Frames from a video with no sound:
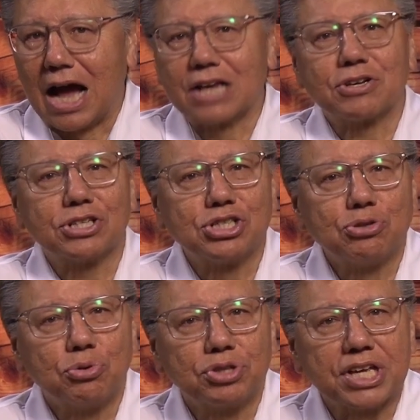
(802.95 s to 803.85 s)
I trust
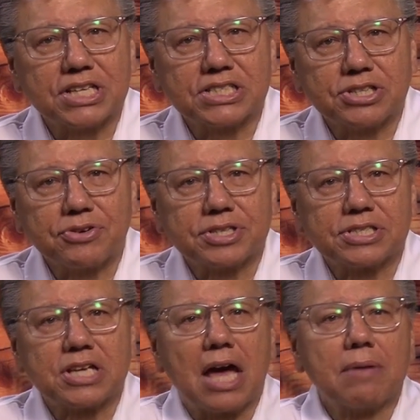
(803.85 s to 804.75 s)
you will take
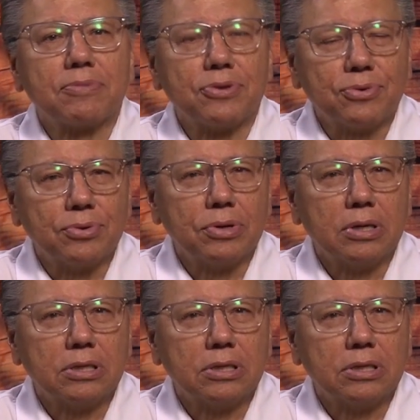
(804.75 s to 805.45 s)
serious time to